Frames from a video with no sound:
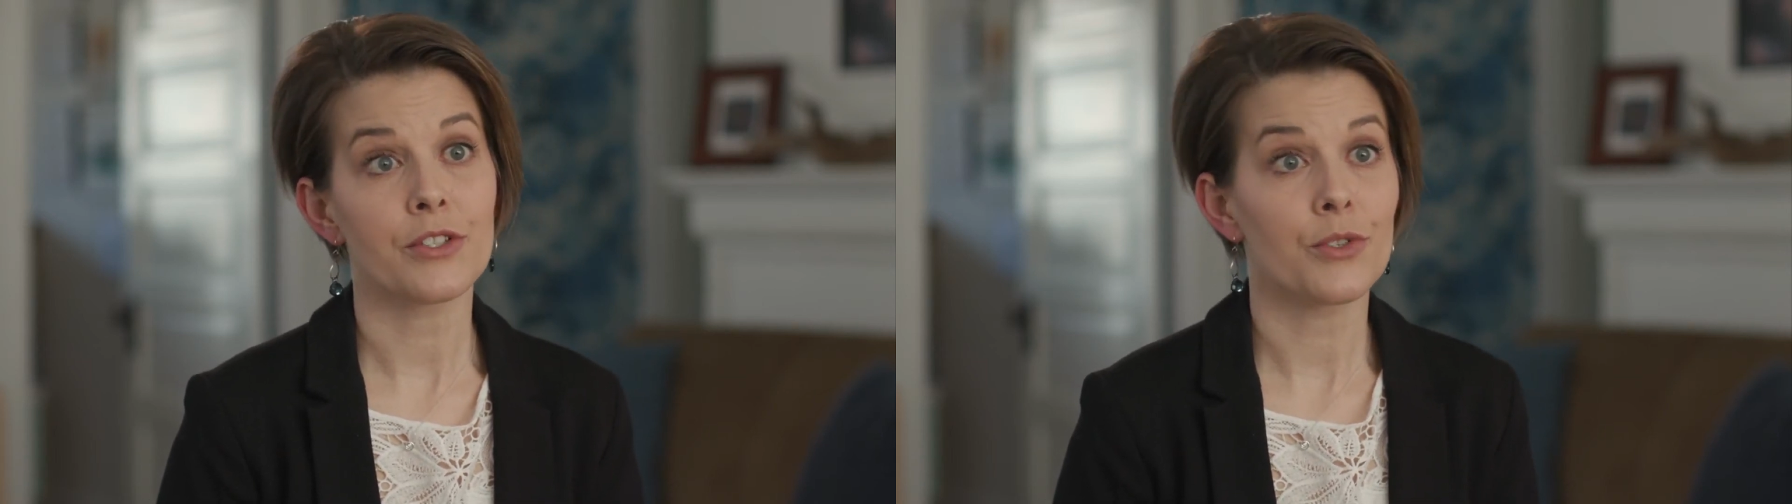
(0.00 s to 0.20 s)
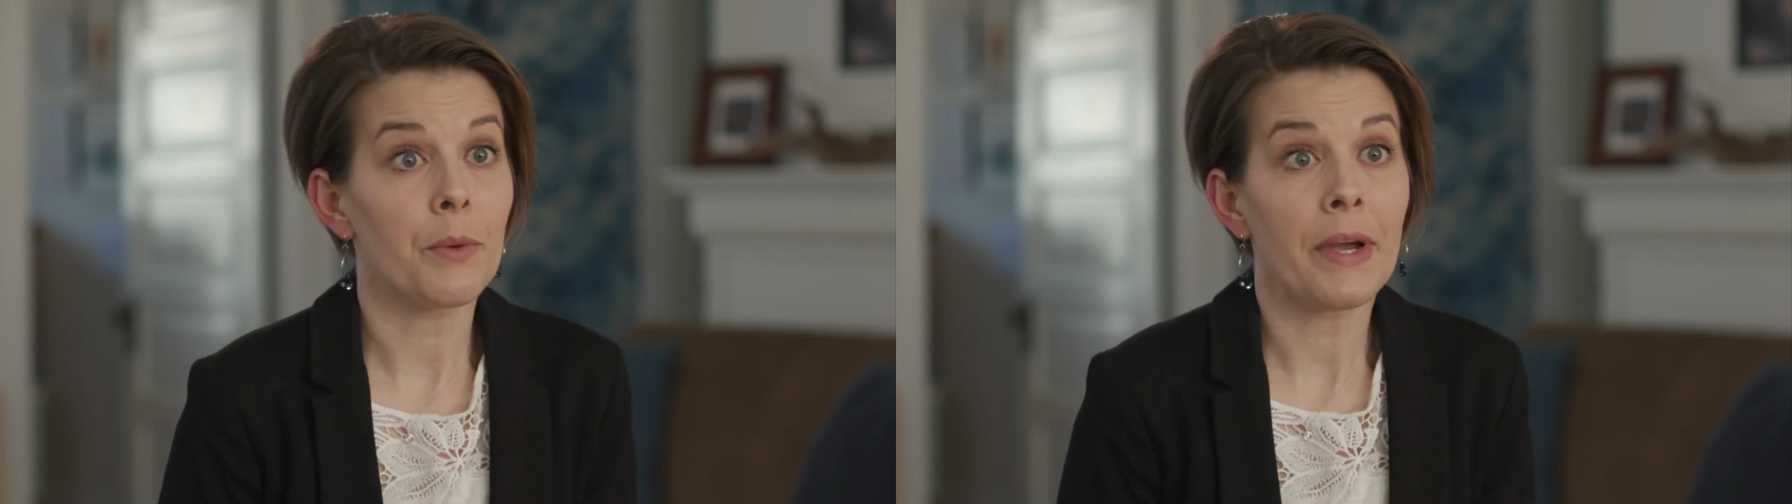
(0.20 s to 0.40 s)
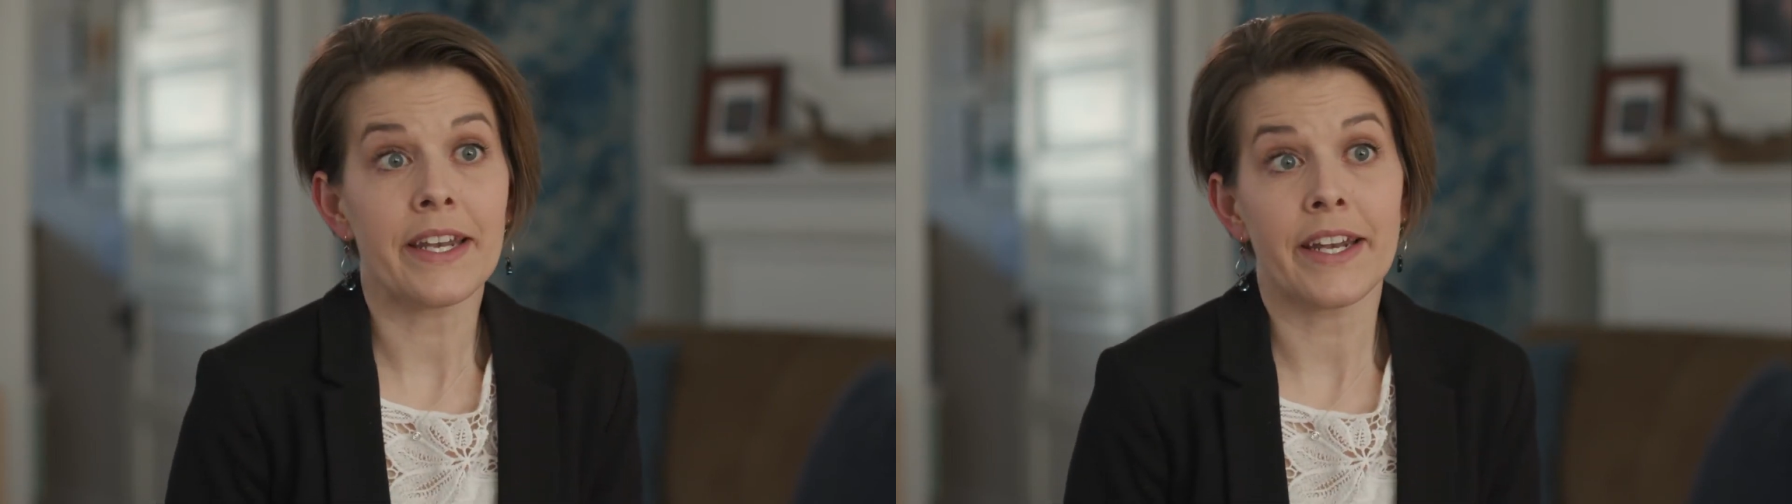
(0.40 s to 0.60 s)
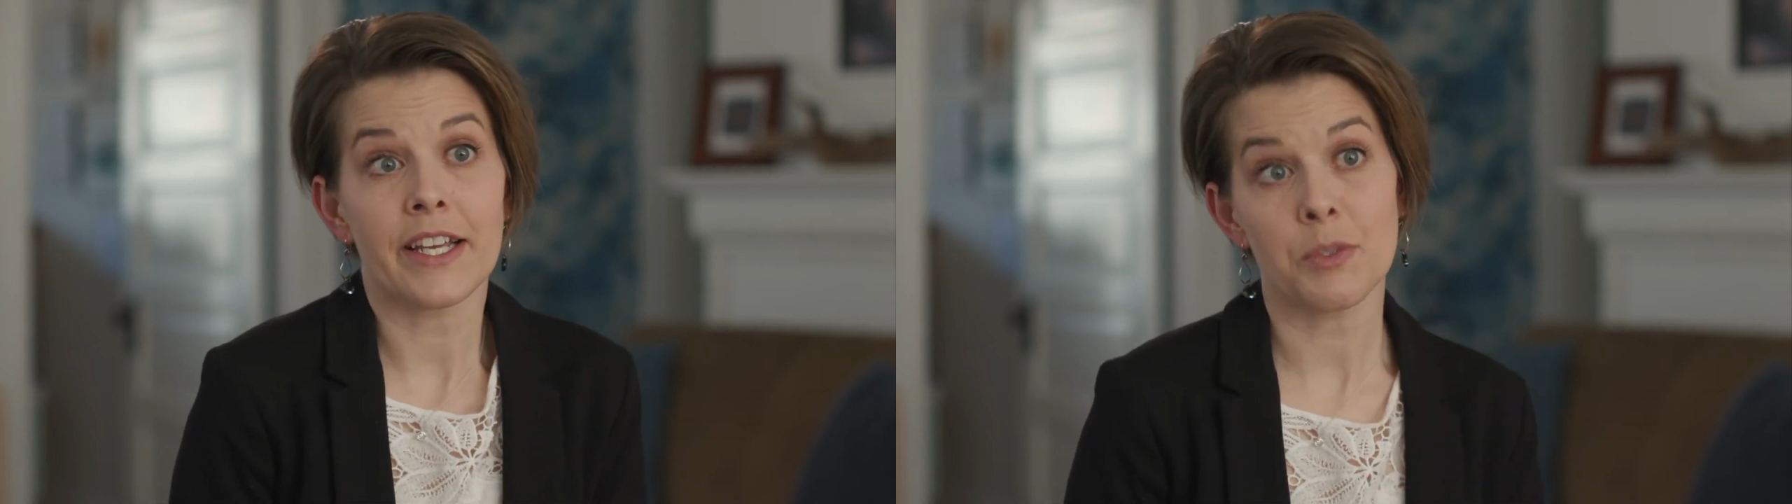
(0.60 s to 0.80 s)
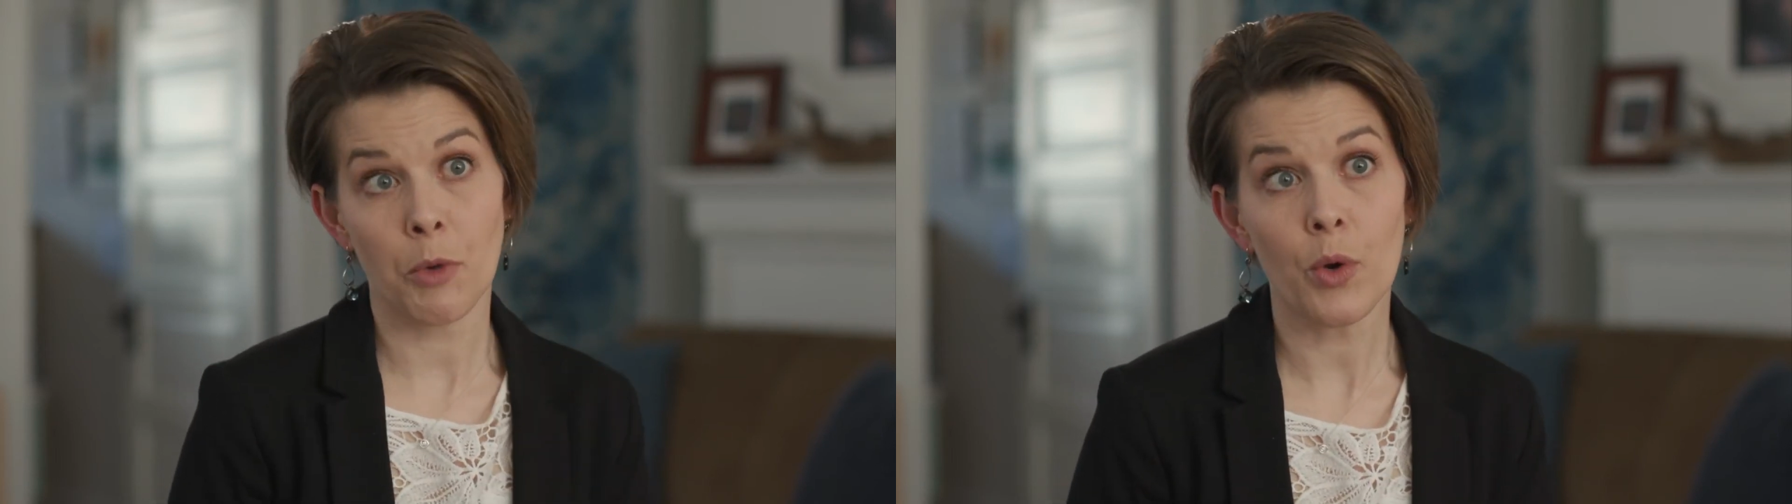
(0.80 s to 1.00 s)
So I went and
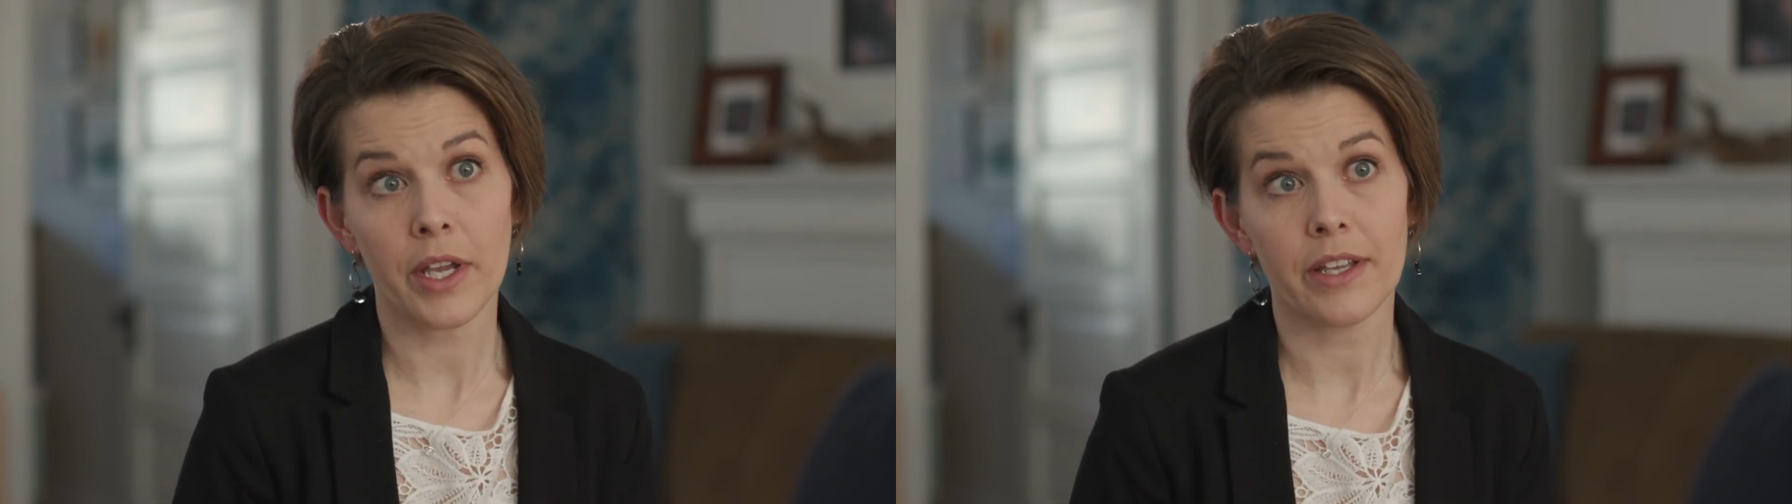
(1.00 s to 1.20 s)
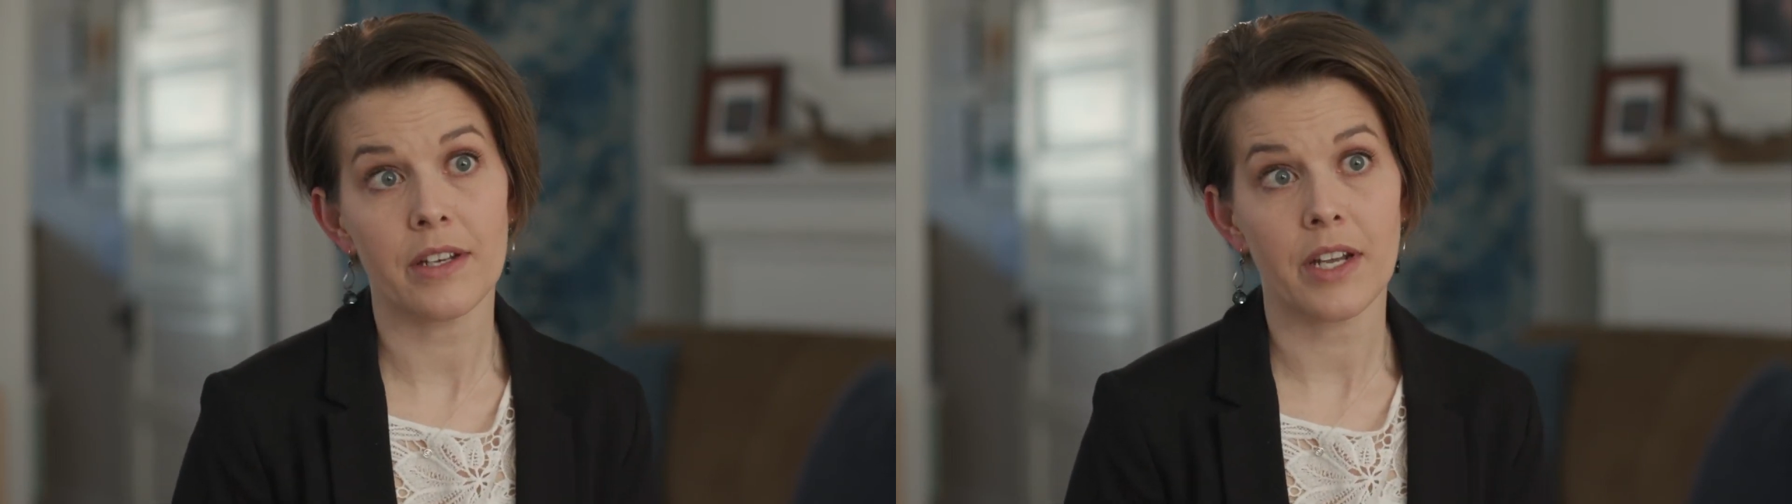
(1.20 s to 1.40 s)
I spoke at